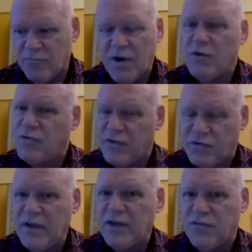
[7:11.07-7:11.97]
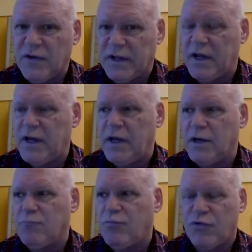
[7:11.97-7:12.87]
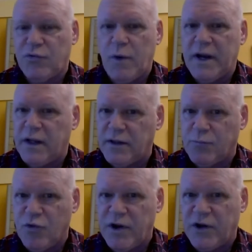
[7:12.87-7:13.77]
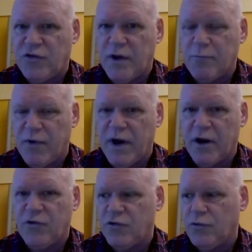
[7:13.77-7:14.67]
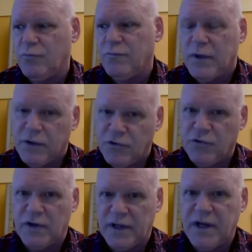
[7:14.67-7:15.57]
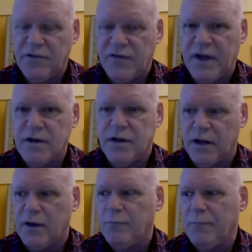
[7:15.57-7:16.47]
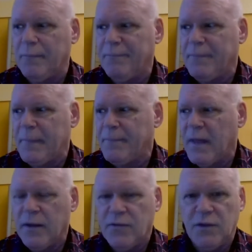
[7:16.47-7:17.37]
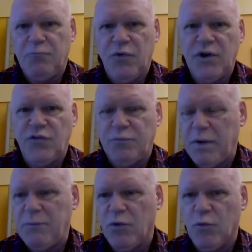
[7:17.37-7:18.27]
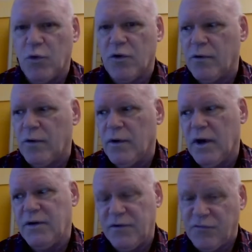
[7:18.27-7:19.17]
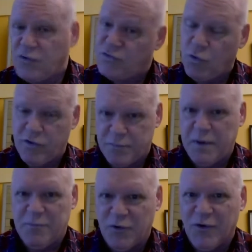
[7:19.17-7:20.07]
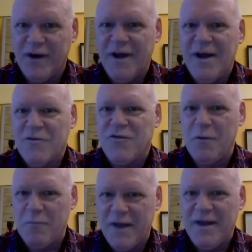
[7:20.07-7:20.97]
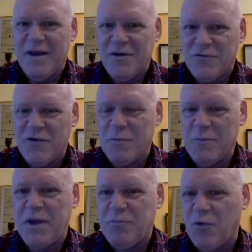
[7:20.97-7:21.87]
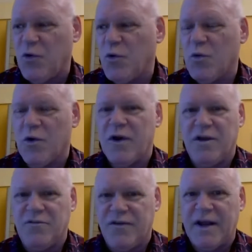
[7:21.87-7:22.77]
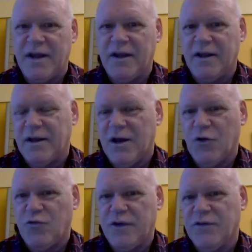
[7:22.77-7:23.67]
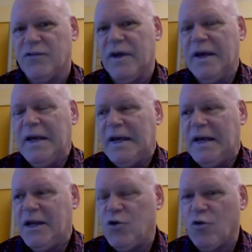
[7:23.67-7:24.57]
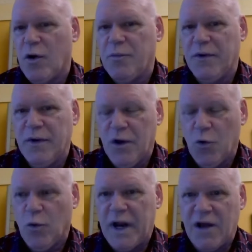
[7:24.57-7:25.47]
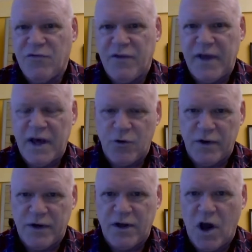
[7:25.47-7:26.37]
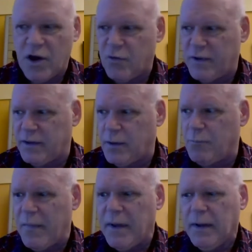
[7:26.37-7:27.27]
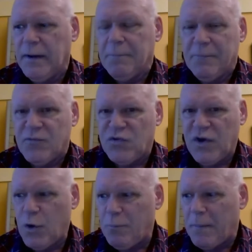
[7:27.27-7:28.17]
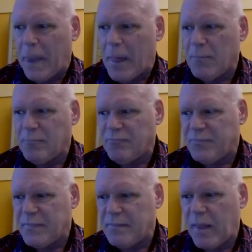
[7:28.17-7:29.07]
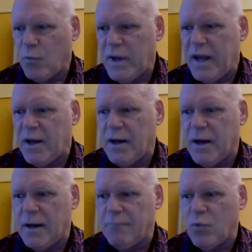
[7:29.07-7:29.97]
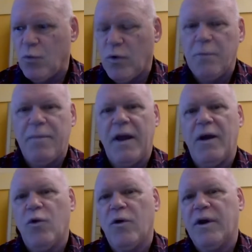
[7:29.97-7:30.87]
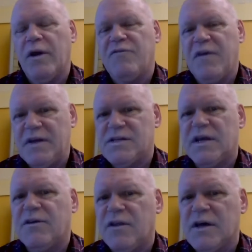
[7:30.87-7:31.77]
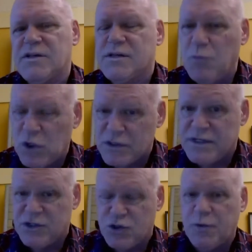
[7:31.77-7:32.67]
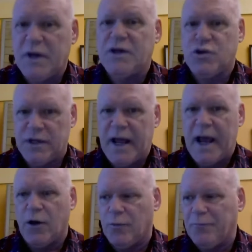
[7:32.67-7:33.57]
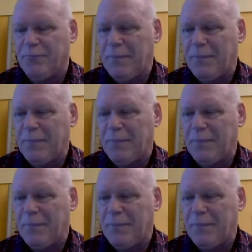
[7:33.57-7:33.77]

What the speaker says: very successfully in persuading the British Empire to leave India. The British people were a different sort of people from the people who were invading countries in Europe one after the other and conquering them. So we're facing a similar situation now.